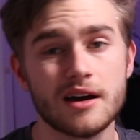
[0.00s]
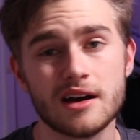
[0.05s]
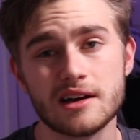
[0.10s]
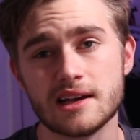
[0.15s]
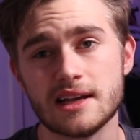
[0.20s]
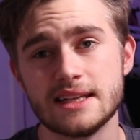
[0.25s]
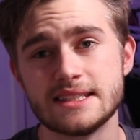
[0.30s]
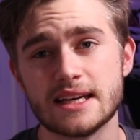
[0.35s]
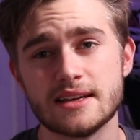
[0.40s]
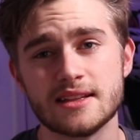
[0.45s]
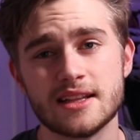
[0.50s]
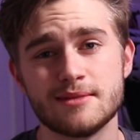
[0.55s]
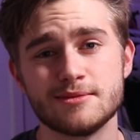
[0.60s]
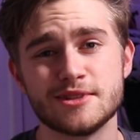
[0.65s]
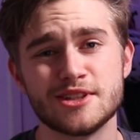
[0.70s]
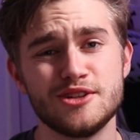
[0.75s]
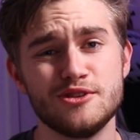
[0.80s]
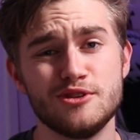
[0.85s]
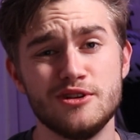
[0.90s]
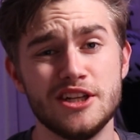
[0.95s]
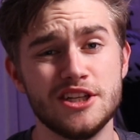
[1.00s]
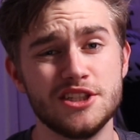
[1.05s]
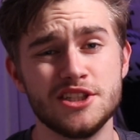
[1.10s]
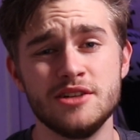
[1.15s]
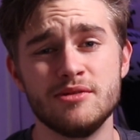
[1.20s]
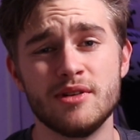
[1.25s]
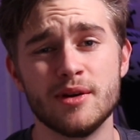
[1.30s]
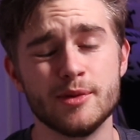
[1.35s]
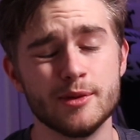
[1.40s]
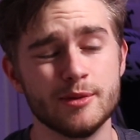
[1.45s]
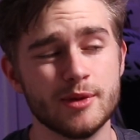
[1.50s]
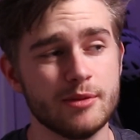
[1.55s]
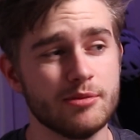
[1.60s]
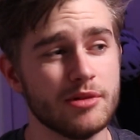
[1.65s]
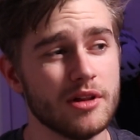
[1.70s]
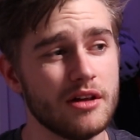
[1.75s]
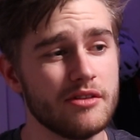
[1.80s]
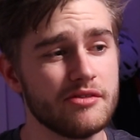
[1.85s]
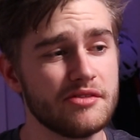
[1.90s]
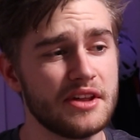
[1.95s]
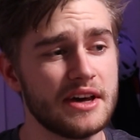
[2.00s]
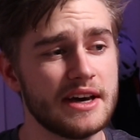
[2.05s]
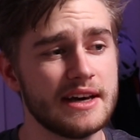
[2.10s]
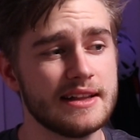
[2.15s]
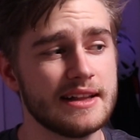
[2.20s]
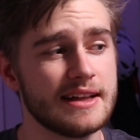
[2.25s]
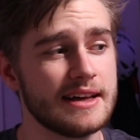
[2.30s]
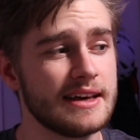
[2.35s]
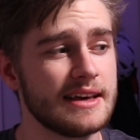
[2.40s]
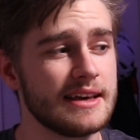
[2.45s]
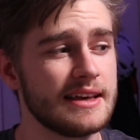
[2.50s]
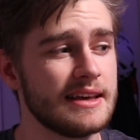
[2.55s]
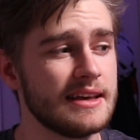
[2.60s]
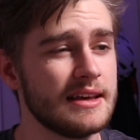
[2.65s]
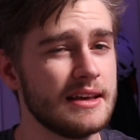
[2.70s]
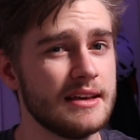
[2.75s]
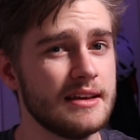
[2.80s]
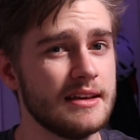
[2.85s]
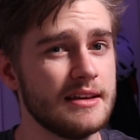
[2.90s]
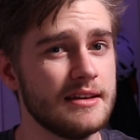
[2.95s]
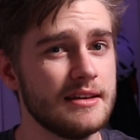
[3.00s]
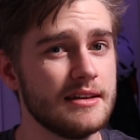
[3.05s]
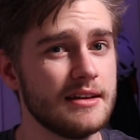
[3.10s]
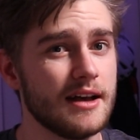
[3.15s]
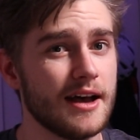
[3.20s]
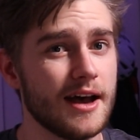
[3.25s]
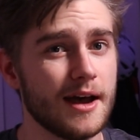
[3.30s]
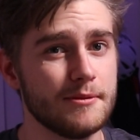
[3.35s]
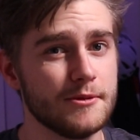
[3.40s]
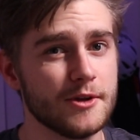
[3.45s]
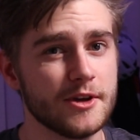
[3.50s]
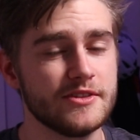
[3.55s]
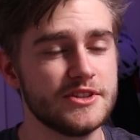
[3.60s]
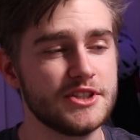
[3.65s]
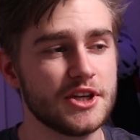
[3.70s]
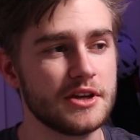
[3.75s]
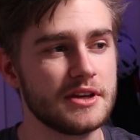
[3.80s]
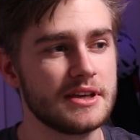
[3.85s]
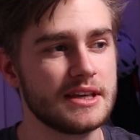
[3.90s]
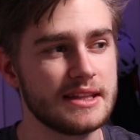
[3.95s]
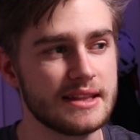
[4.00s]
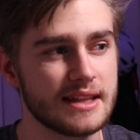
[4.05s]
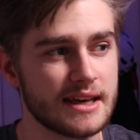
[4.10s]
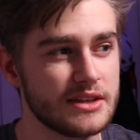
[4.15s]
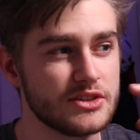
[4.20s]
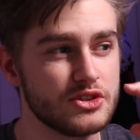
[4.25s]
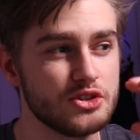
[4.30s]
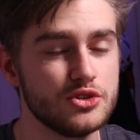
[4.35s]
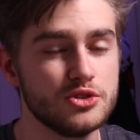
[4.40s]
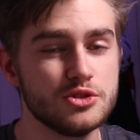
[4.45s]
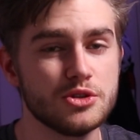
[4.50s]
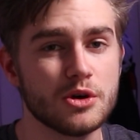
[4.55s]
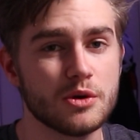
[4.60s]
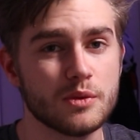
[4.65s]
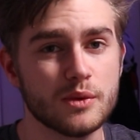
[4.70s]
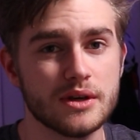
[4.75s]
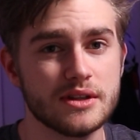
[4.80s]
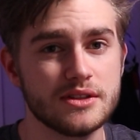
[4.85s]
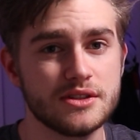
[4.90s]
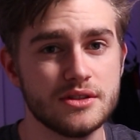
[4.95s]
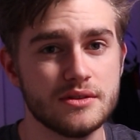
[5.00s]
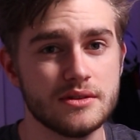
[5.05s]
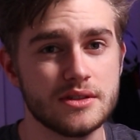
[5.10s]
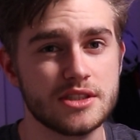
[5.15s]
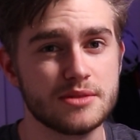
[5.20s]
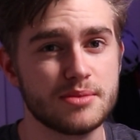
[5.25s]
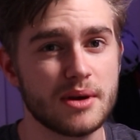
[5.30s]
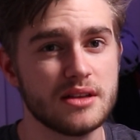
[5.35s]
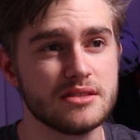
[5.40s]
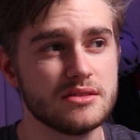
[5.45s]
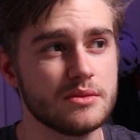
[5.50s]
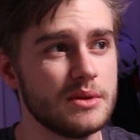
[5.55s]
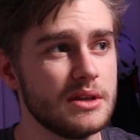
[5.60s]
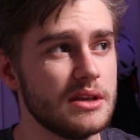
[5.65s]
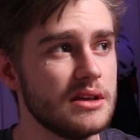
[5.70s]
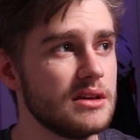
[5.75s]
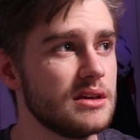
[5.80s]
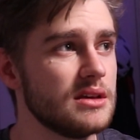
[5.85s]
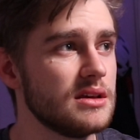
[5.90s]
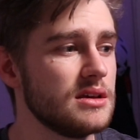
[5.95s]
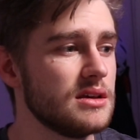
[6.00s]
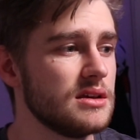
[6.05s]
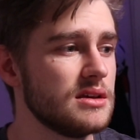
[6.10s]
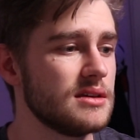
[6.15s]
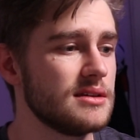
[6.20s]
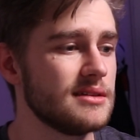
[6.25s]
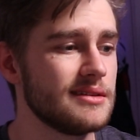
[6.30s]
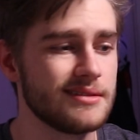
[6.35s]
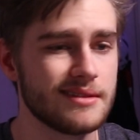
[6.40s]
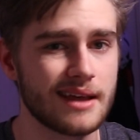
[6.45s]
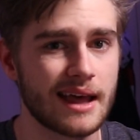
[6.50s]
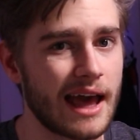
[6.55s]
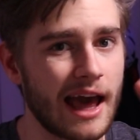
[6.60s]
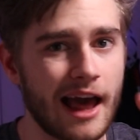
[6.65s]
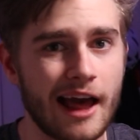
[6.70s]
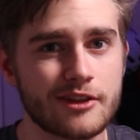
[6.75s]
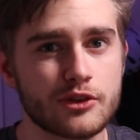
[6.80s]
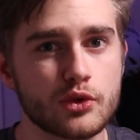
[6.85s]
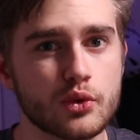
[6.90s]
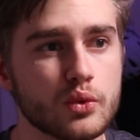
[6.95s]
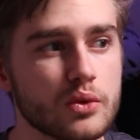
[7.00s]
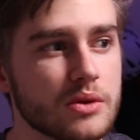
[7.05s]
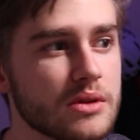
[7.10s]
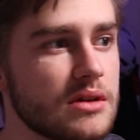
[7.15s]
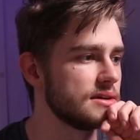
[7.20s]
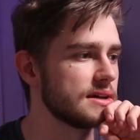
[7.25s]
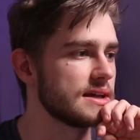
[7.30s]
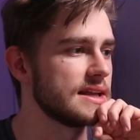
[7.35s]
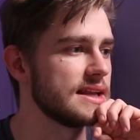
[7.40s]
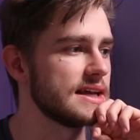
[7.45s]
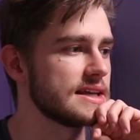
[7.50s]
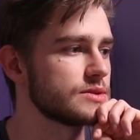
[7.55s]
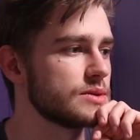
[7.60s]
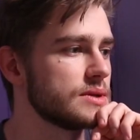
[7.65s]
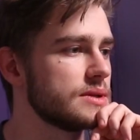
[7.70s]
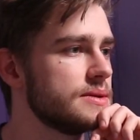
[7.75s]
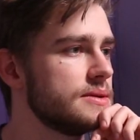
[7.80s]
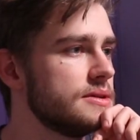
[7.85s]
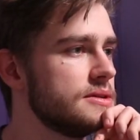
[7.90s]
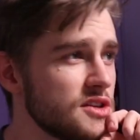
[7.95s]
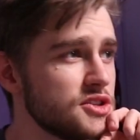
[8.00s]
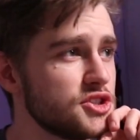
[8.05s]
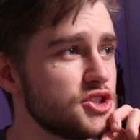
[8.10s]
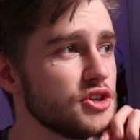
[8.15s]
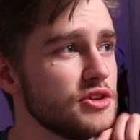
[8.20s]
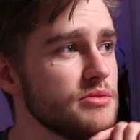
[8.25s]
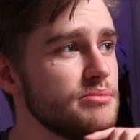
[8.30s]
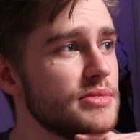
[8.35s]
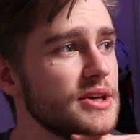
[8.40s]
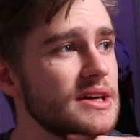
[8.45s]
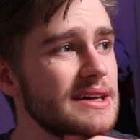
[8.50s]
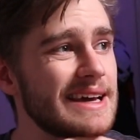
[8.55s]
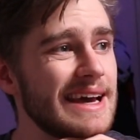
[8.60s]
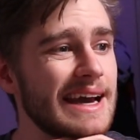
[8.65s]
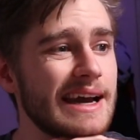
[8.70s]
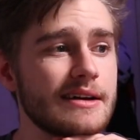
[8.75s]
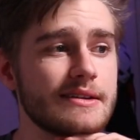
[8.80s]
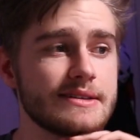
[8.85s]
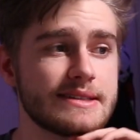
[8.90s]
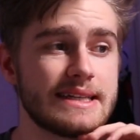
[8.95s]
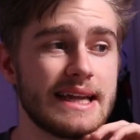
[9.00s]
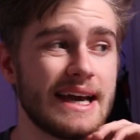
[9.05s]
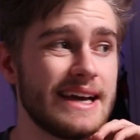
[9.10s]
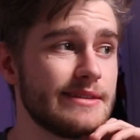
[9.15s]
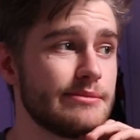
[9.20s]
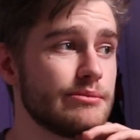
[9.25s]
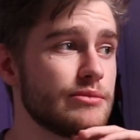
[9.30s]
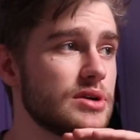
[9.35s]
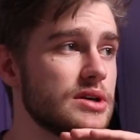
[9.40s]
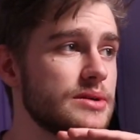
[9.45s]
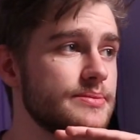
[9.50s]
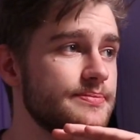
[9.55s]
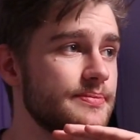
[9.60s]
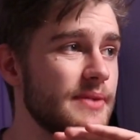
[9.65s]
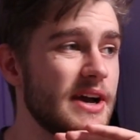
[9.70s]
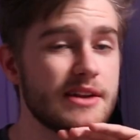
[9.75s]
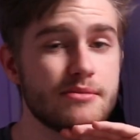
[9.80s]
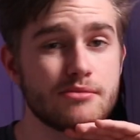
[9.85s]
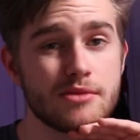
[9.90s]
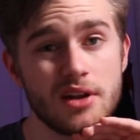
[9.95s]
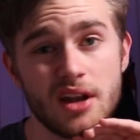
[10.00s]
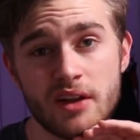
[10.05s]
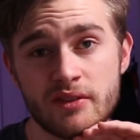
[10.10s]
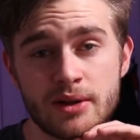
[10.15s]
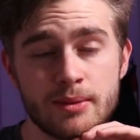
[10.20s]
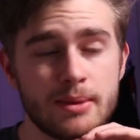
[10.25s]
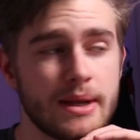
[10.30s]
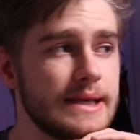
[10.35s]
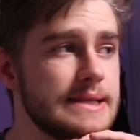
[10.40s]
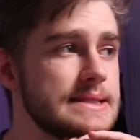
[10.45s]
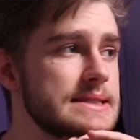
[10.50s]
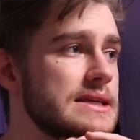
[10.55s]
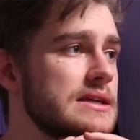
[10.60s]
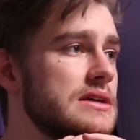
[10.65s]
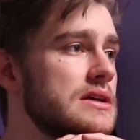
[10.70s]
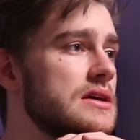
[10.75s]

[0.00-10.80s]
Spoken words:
Okay, Southampton, you're literally ripping people off there, like, I'm not even joking, that is not worth £200 a week at all. Okay, next one. John Burnett House in Edinburgh. Edinburgh, a lovely place.